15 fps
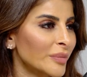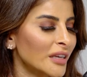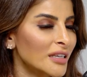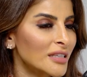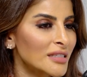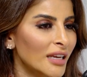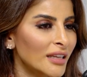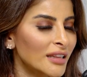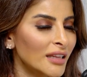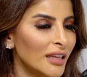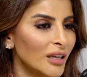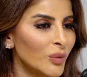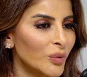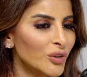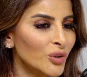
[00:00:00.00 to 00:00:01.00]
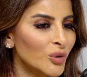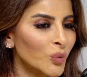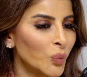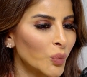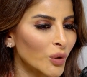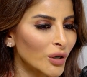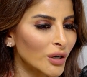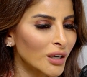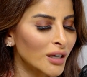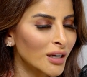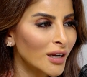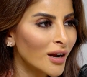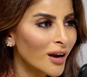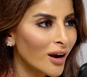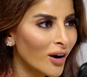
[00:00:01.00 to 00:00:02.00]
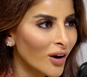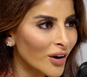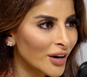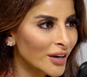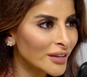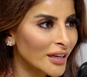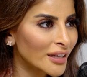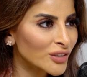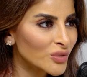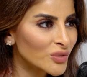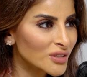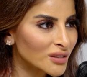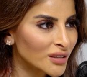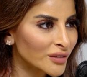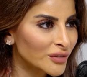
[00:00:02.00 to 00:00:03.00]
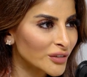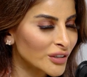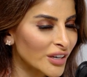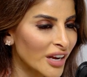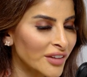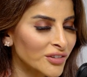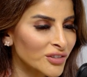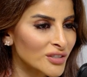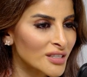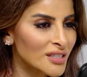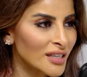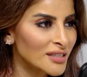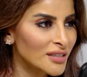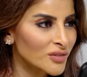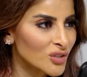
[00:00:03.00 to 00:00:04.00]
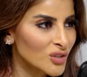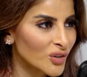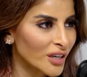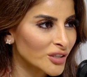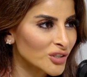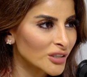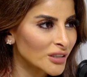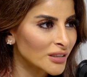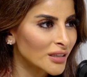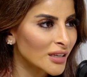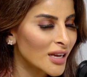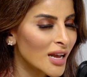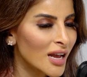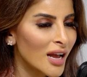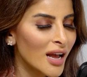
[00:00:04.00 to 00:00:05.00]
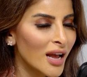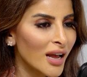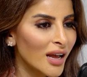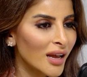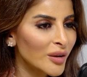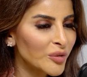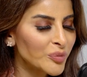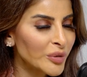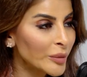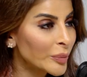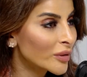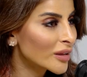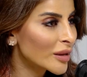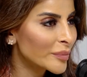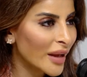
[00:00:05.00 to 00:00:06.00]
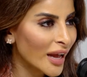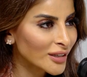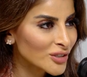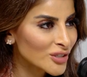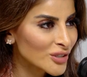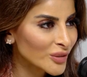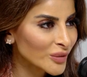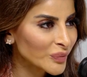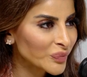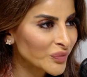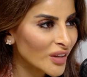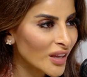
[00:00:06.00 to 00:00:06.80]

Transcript: because I think when you work hard and you deliver and there's a sense of discretion, people come back to you.